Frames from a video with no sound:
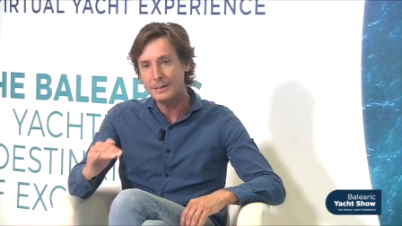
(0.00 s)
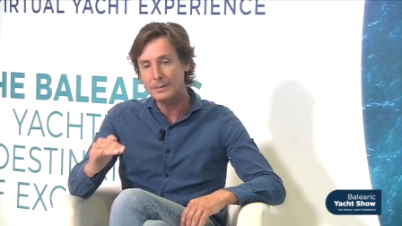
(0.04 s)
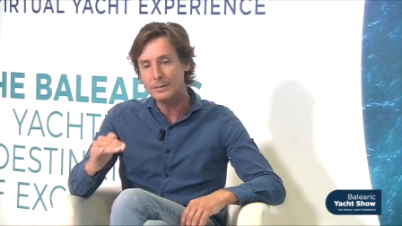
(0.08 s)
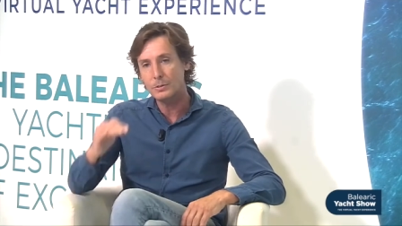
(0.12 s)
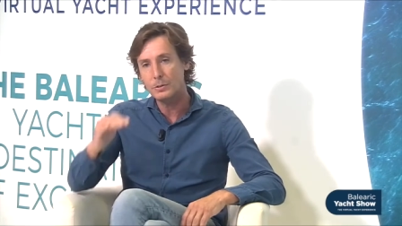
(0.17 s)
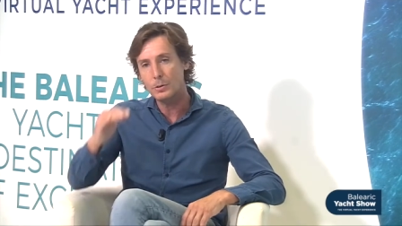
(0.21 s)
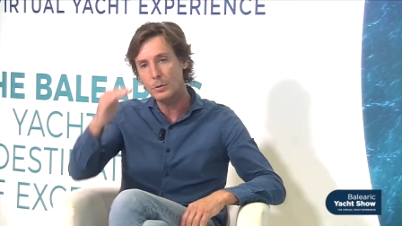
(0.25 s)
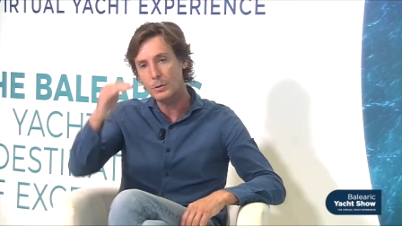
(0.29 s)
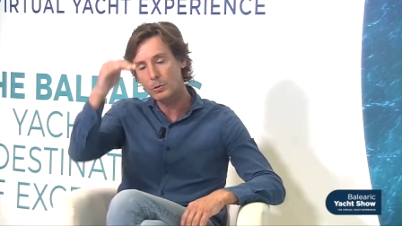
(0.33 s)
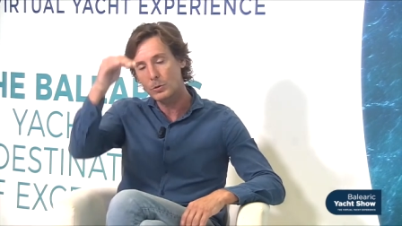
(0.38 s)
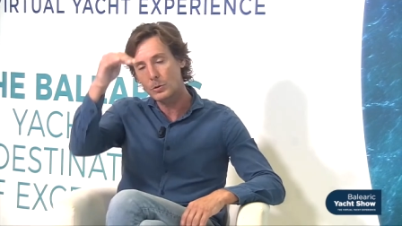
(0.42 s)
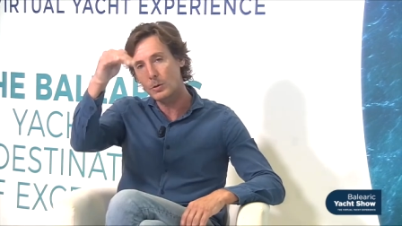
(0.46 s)

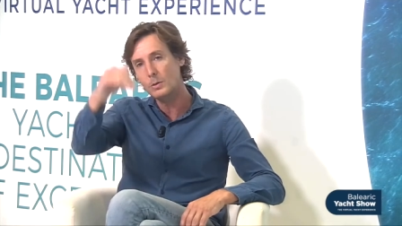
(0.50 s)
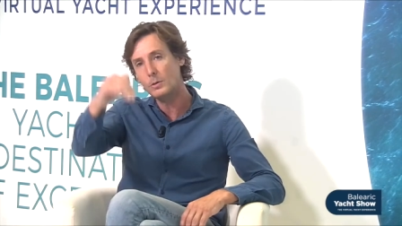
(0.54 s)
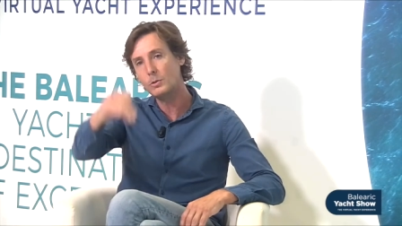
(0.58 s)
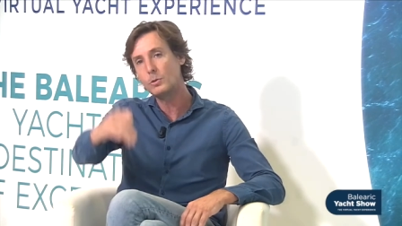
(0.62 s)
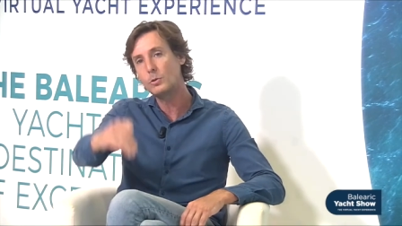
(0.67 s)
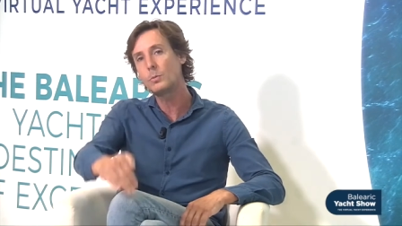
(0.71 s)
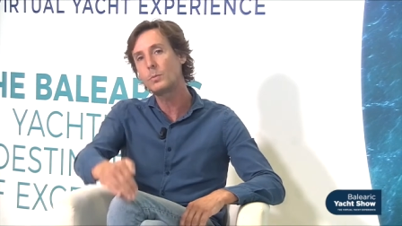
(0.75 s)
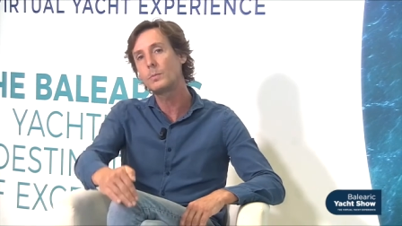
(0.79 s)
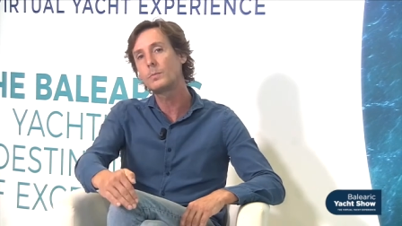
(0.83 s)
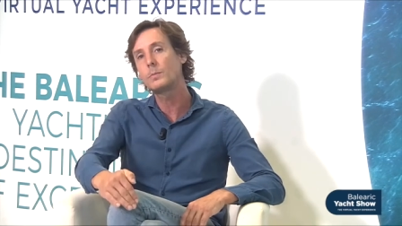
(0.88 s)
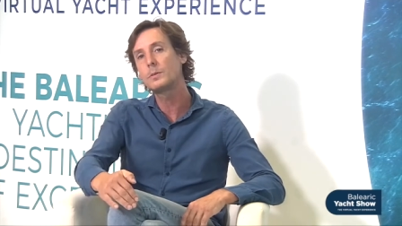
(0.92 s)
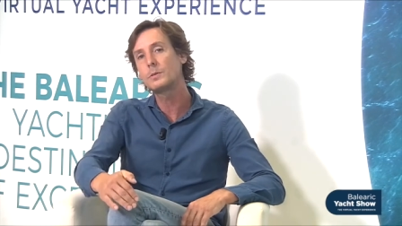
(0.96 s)
So it's going
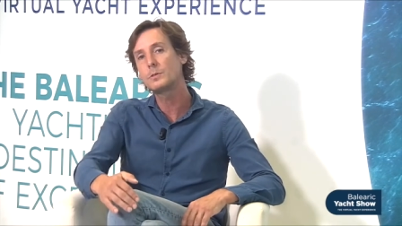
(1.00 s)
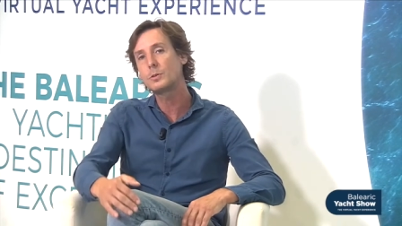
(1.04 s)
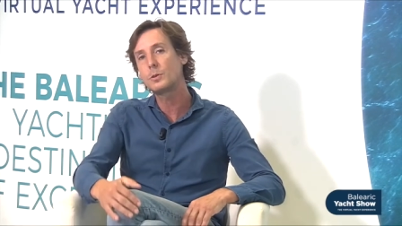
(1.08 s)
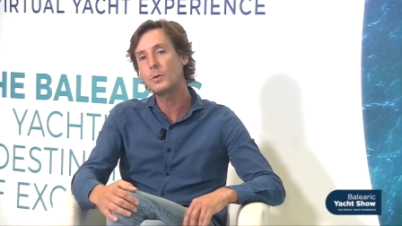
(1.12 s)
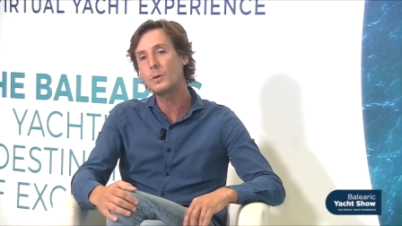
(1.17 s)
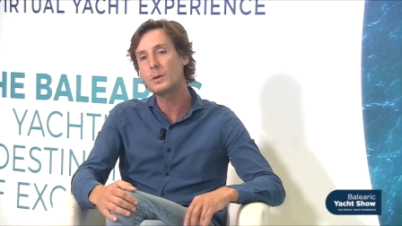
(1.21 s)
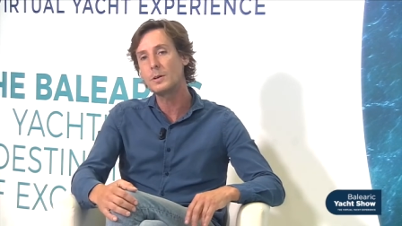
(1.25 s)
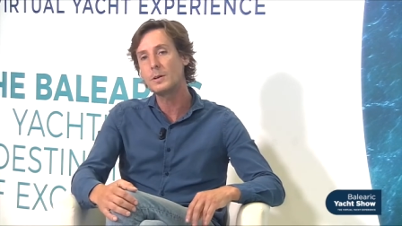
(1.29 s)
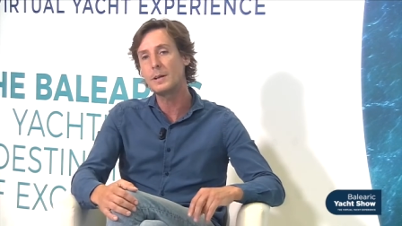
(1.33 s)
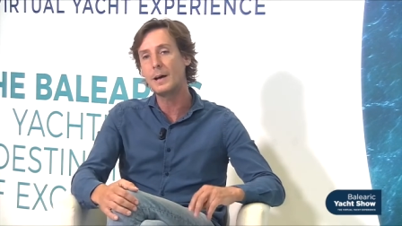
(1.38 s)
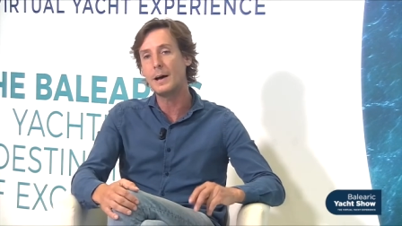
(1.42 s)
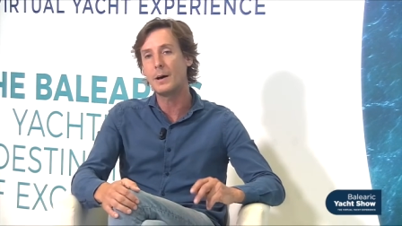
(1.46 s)
to it's
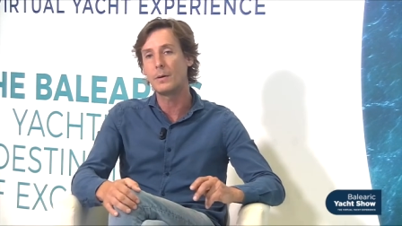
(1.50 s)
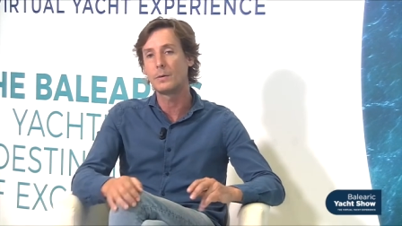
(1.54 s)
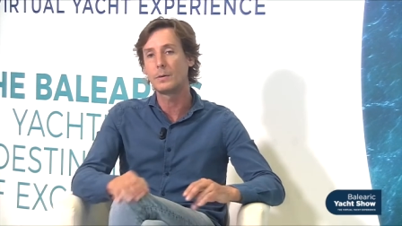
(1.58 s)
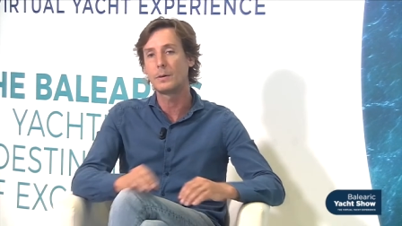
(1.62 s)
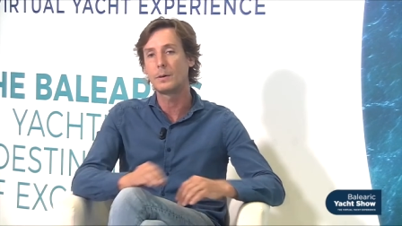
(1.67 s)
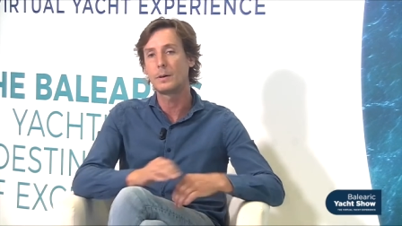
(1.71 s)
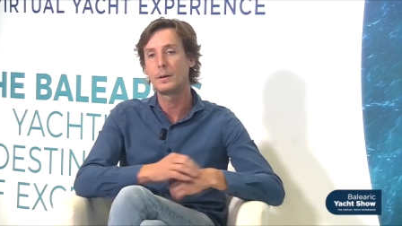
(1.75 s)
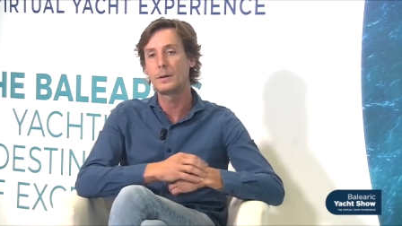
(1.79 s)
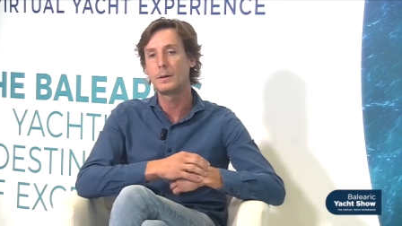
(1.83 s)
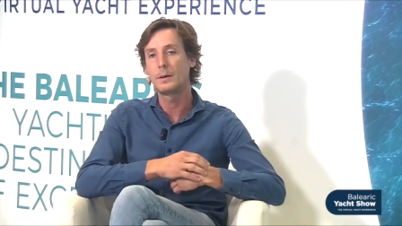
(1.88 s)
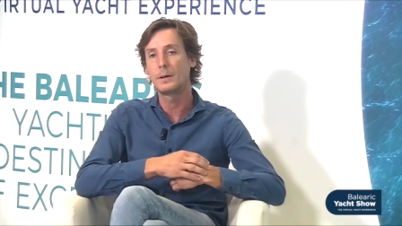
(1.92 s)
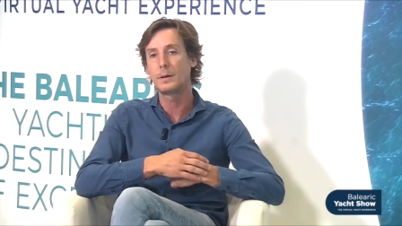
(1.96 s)
going down
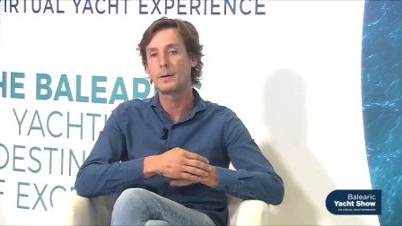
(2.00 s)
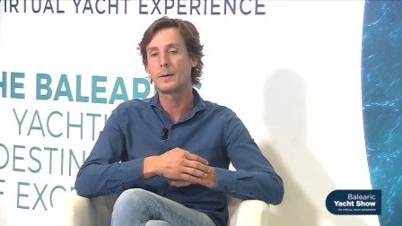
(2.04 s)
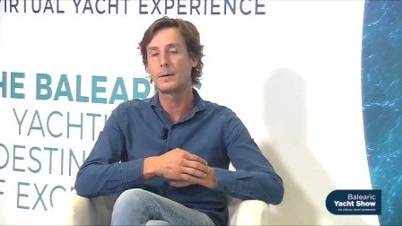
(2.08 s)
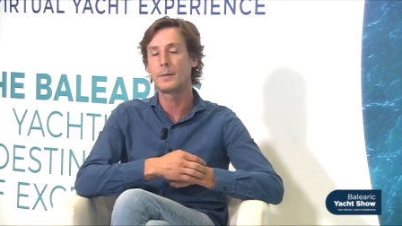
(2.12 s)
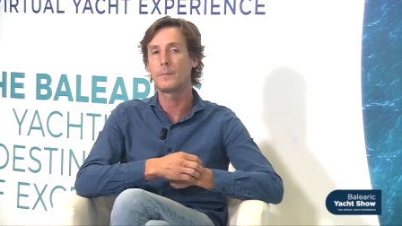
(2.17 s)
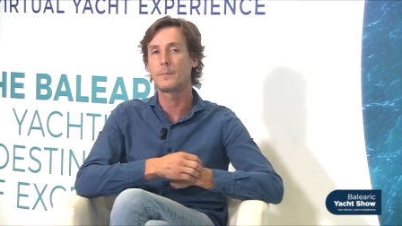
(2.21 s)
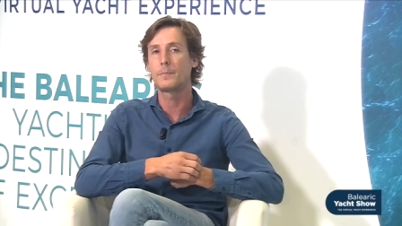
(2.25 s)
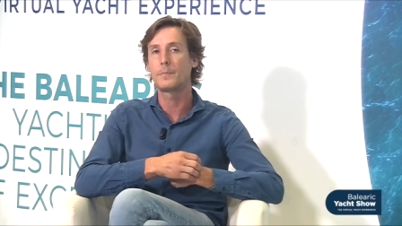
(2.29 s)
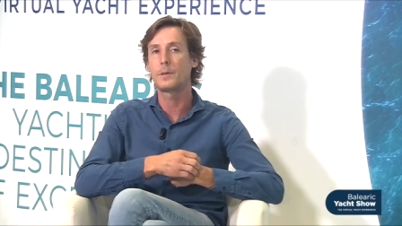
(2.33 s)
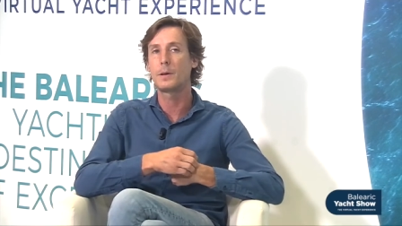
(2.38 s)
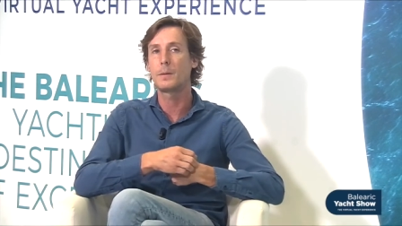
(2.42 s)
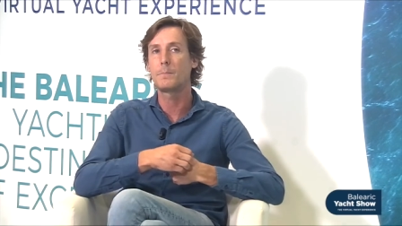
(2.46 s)
the,
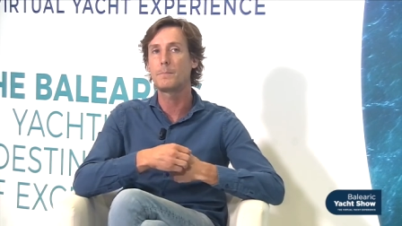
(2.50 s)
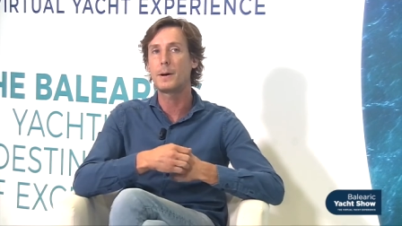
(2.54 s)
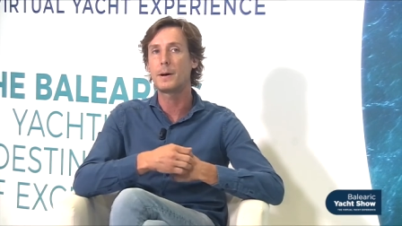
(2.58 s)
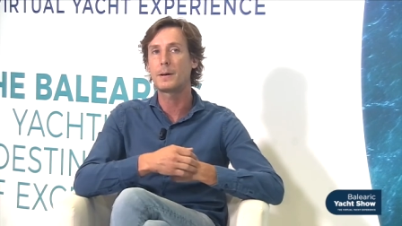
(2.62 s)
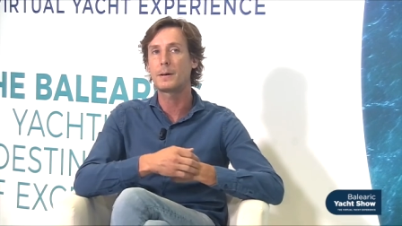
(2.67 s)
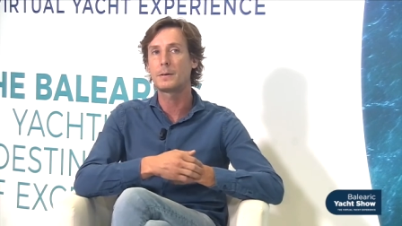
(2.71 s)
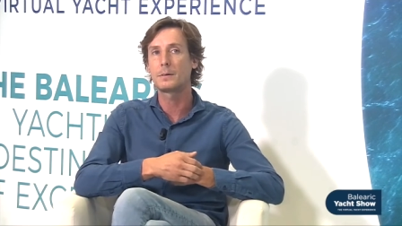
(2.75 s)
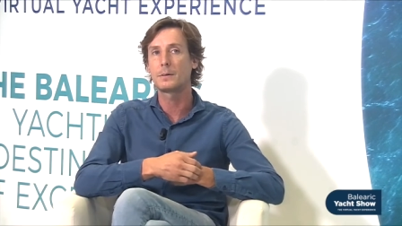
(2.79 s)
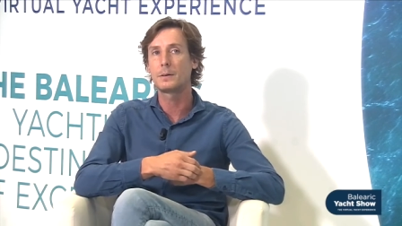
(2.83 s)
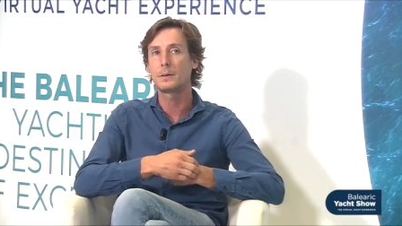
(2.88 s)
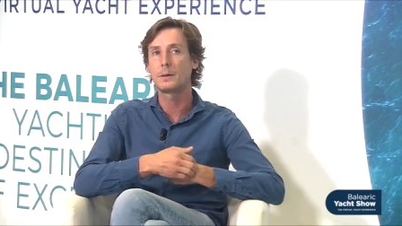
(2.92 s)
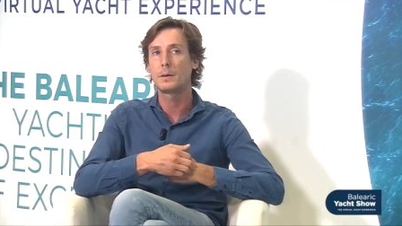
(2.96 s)
the
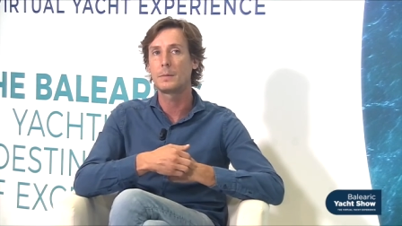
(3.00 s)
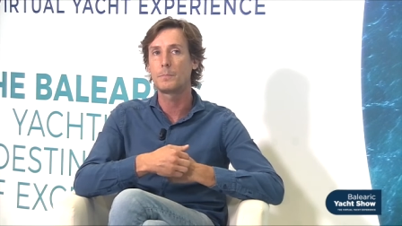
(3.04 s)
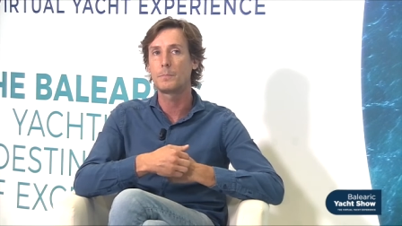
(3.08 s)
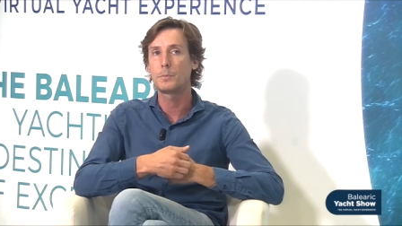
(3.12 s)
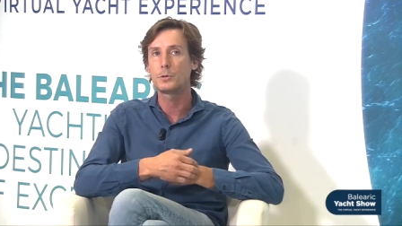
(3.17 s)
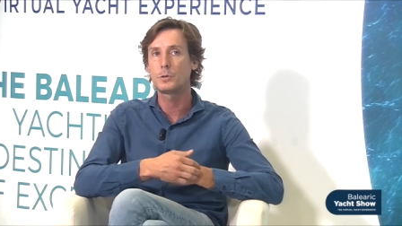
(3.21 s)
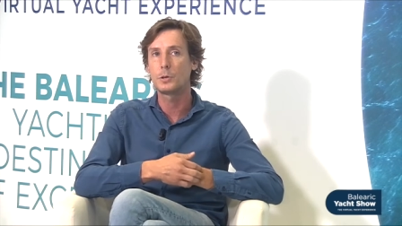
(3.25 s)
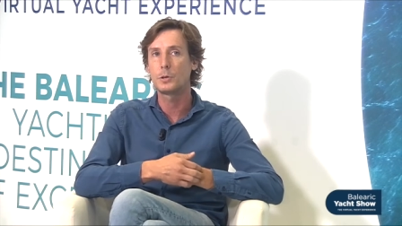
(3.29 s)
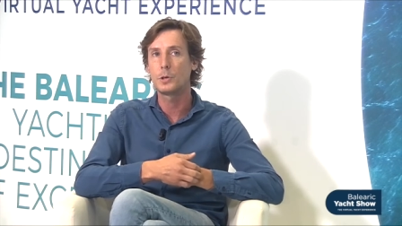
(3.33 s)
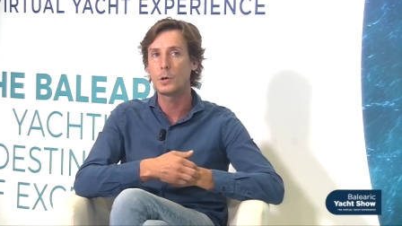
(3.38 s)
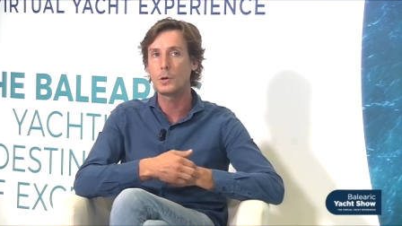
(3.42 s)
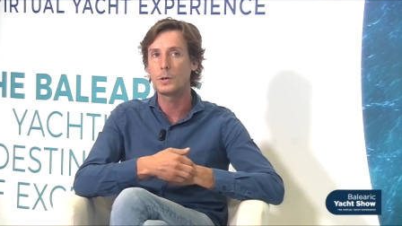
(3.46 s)
impact in, in
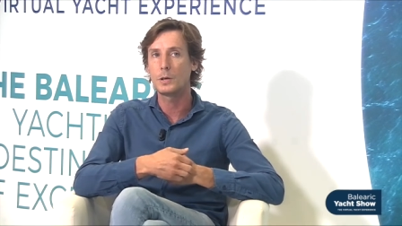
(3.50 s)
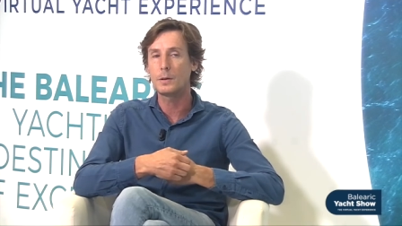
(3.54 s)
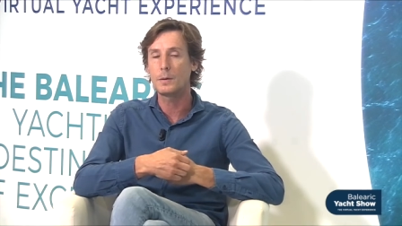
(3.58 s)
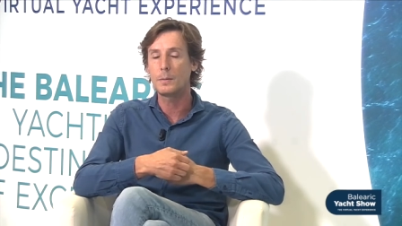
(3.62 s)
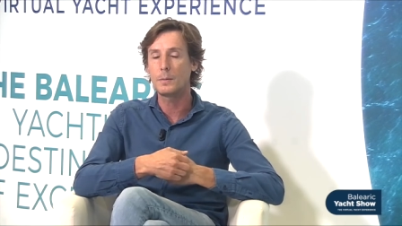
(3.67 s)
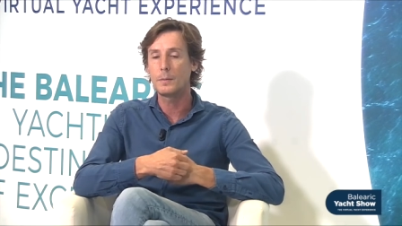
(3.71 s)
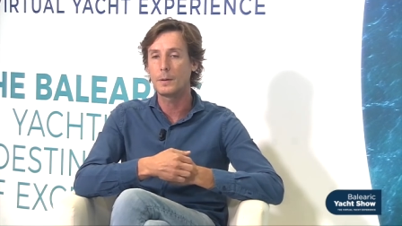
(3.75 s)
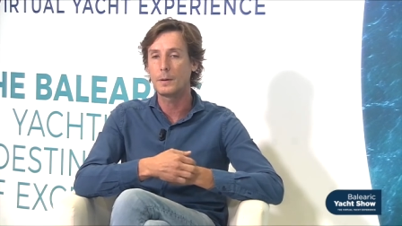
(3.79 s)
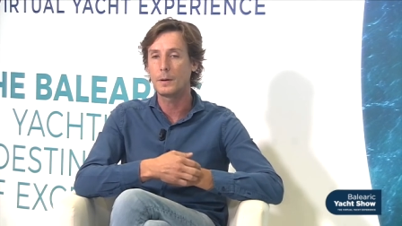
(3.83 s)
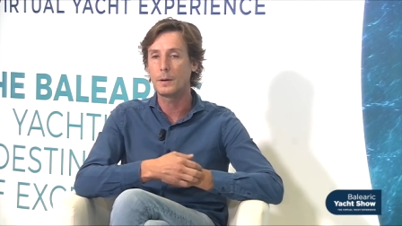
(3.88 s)
Posidonia.